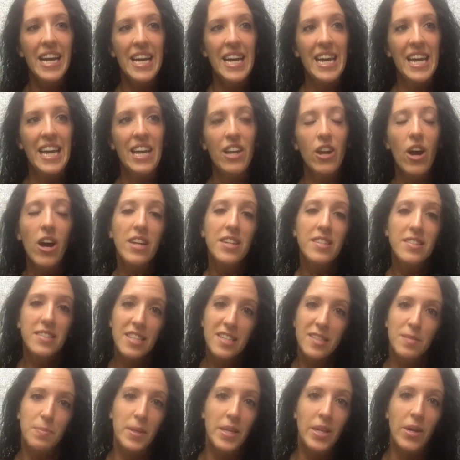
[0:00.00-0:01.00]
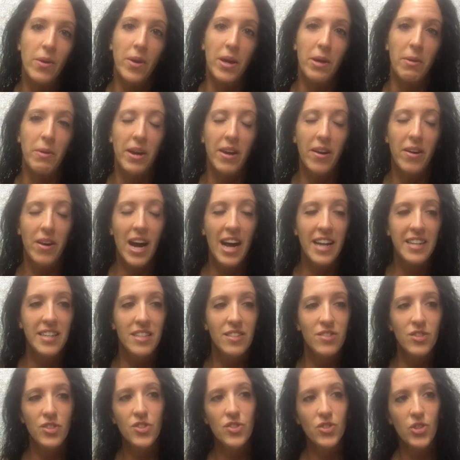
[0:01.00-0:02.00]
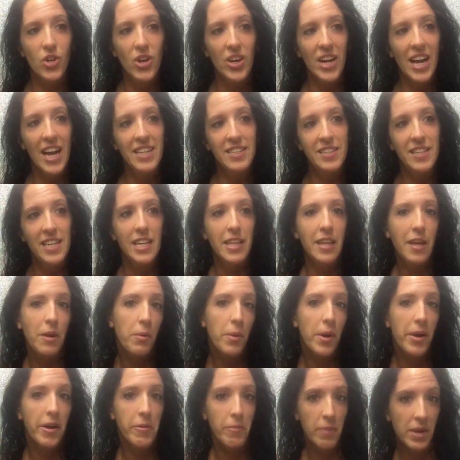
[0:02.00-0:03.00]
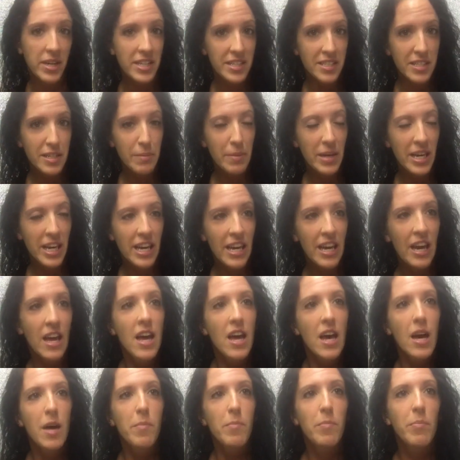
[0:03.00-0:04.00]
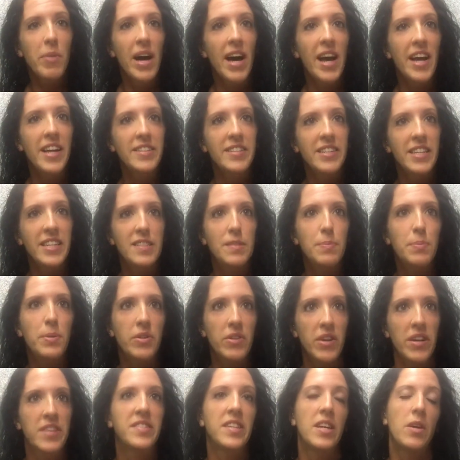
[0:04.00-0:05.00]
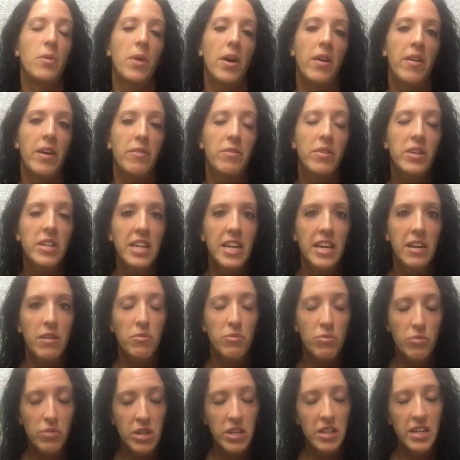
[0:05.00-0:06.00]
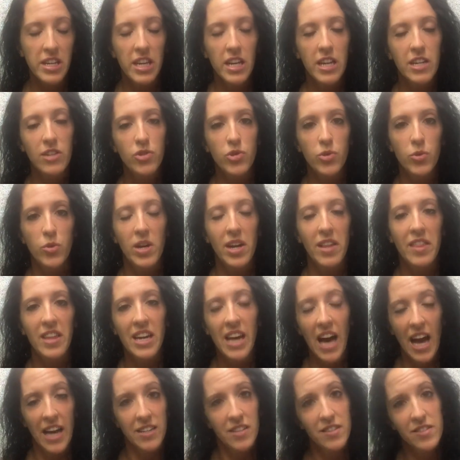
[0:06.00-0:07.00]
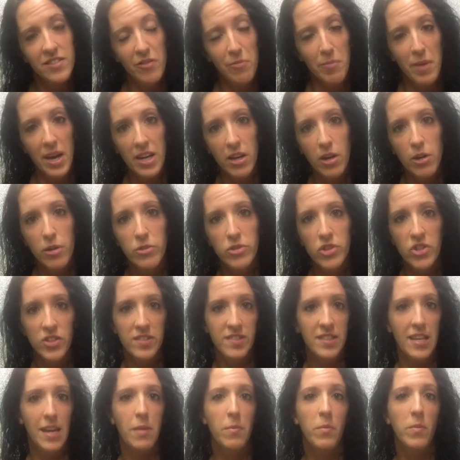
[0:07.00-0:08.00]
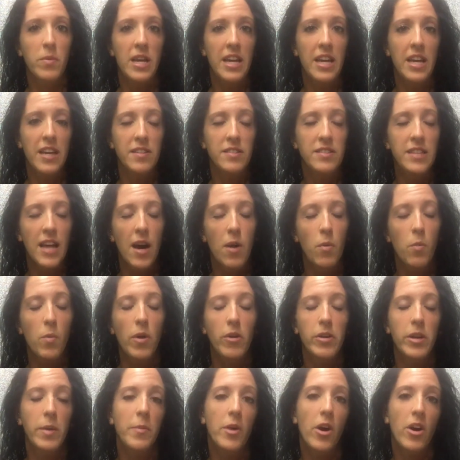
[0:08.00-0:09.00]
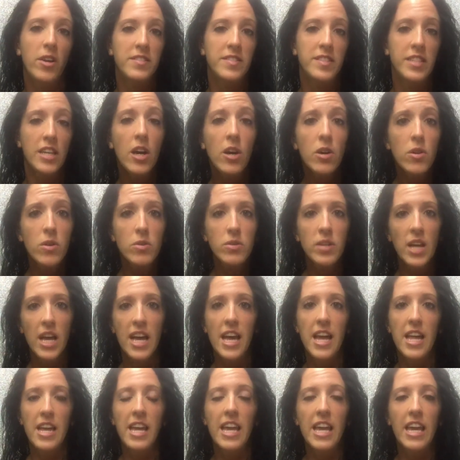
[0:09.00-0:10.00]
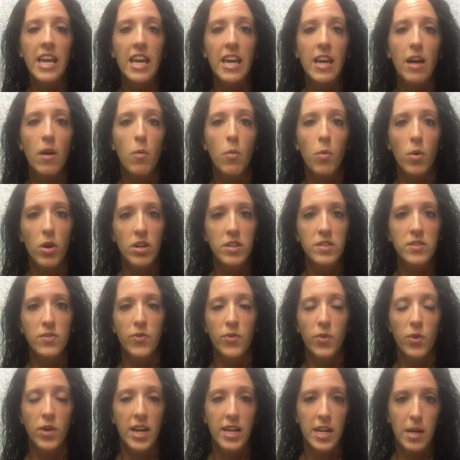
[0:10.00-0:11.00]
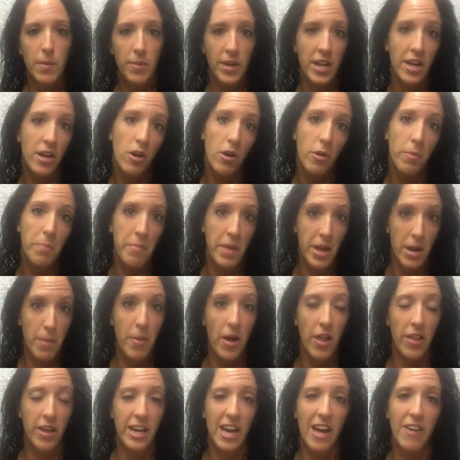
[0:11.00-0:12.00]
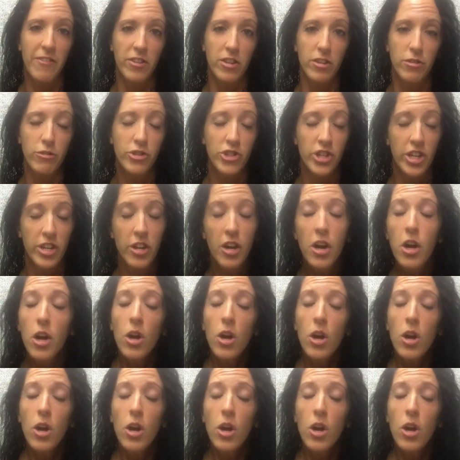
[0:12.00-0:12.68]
And honestly, it's been going well. I didn't start ideally where I wanted to be, but it's progressing well. I really enjoy the guidance of my coach. His name is William Garzione, and he works for a company called Metabolic Evolution,